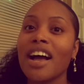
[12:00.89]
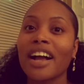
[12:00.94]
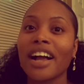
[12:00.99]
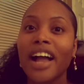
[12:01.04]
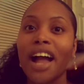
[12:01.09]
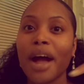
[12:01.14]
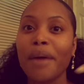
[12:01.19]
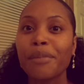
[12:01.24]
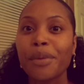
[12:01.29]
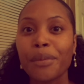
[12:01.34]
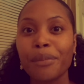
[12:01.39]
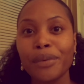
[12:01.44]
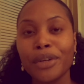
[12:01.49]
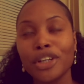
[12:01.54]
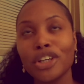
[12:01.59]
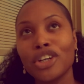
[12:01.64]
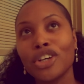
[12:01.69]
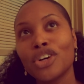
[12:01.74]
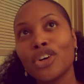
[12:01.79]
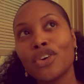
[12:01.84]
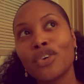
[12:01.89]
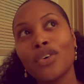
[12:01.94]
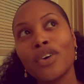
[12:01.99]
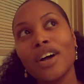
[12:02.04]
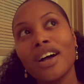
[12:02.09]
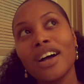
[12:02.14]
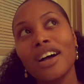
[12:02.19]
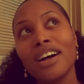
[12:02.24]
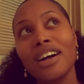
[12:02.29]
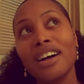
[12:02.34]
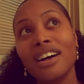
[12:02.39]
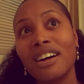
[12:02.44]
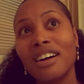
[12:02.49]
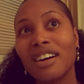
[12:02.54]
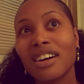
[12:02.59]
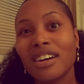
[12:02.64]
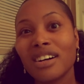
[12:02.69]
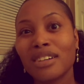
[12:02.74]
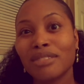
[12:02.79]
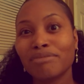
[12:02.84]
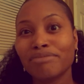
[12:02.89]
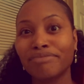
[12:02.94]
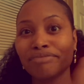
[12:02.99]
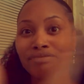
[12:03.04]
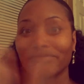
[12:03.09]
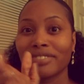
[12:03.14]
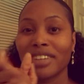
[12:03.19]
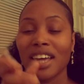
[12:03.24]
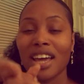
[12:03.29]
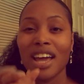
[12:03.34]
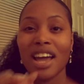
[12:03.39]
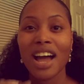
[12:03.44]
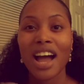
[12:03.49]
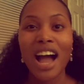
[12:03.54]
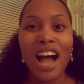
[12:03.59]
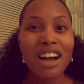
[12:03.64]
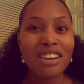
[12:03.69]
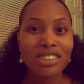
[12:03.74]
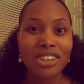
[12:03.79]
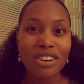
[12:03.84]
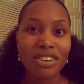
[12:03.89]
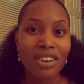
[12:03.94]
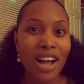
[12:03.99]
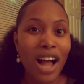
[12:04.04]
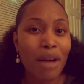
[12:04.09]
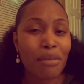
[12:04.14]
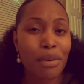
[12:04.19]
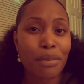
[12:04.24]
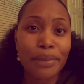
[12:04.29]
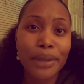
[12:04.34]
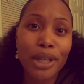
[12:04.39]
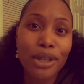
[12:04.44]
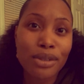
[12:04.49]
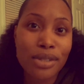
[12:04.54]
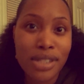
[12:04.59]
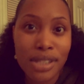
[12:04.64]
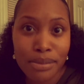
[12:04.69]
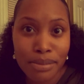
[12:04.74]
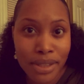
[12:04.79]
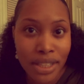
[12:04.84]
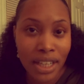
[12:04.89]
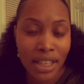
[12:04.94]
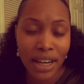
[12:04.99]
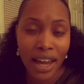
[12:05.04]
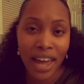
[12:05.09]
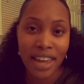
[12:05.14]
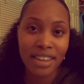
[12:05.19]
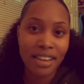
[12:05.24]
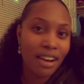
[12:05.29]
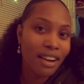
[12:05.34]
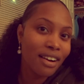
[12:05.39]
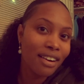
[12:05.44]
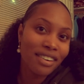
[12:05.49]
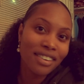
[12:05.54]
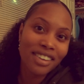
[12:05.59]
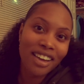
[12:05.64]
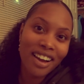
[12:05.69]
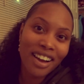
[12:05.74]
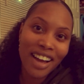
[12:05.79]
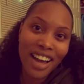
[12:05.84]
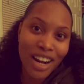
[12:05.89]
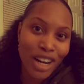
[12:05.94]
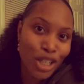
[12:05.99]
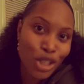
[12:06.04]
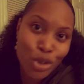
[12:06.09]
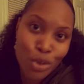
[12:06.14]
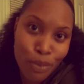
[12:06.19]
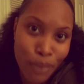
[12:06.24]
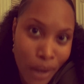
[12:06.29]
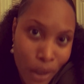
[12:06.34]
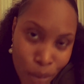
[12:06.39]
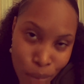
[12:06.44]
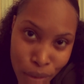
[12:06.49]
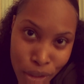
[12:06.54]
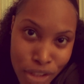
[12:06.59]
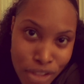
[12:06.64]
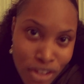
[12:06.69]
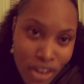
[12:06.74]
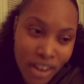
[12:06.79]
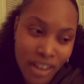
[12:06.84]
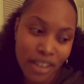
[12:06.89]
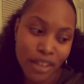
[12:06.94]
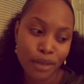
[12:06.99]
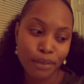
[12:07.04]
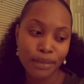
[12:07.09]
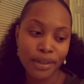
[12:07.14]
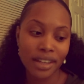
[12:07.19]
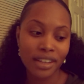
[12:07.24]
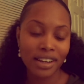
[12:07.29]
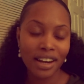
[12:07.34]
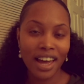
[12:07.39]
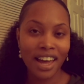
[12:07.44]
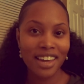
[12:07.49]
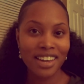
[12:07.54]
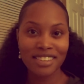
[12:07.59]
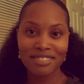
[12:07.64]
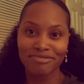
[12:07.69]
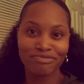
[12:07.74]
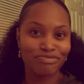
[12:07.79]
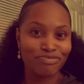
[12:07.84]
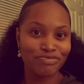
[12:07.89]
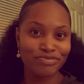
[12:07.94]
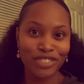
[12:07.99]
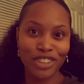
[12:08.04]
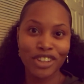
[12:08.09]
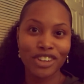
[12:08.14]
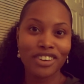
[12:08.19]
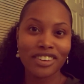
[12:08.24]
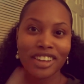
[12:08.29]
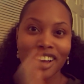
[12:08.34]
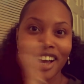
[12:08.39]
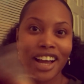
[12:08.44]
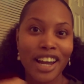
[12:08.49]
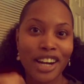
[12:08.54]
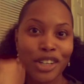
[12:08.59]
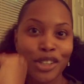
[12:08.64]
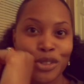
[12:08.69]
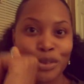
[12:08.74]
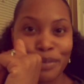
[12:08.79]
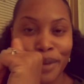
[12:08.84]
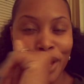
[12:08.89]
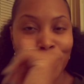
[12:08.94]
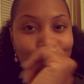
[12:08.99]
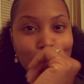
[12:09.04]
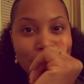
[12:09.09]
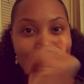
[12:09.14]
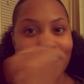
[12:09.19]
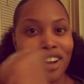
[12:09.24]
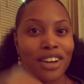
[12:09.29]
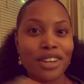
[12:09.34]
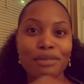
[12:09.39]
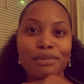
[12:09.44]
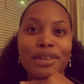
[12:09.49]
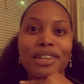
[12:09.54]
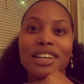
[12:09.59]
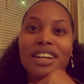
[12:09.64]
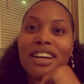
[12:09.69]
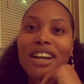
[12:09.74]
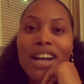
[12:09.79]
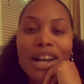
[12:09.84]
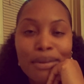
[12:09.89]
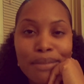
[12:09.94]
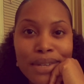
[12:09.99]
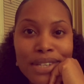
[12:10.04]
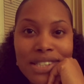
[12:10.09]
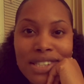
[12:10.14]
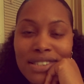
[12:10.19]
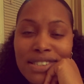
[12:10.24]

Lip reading: Comment below, I don't know, comment below something. Like, y'all gotta do better with talking to me. Like, you know, y'all gotta do better with talking to me in the comments.